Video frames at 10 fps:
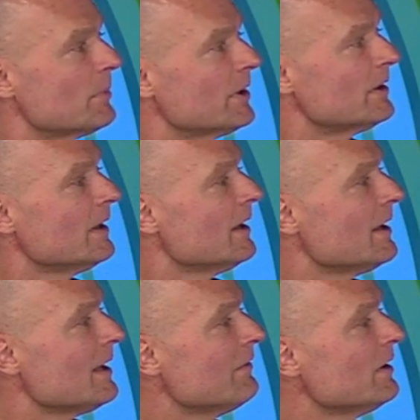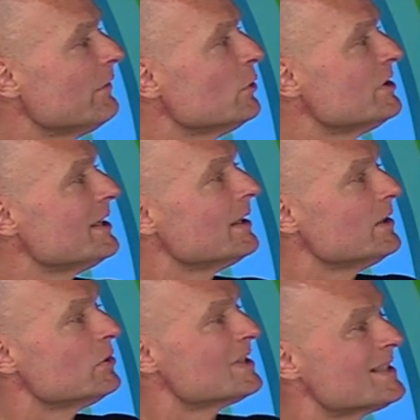But even if you
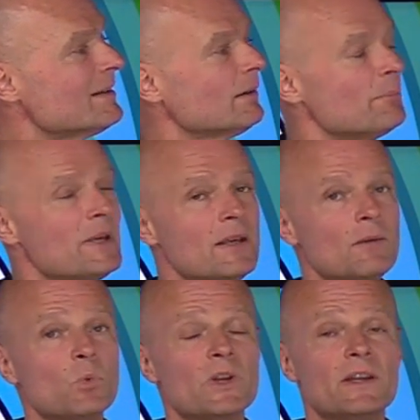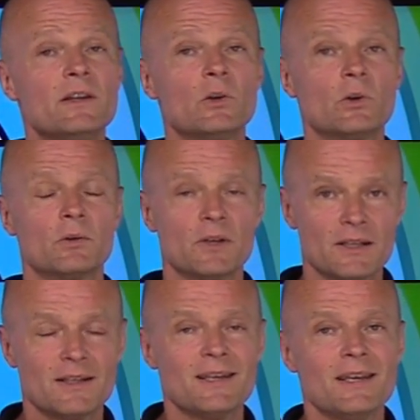did, you'd still be within your
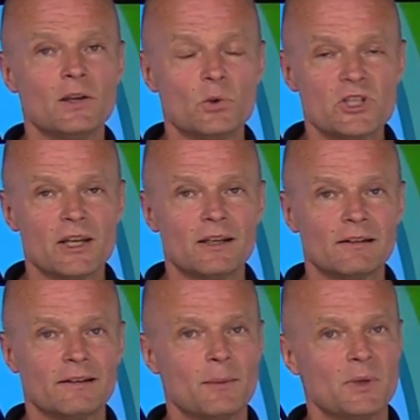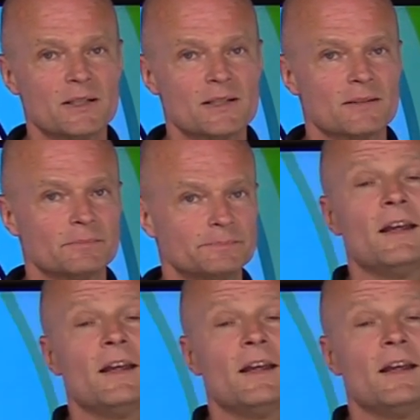ketogenic limits.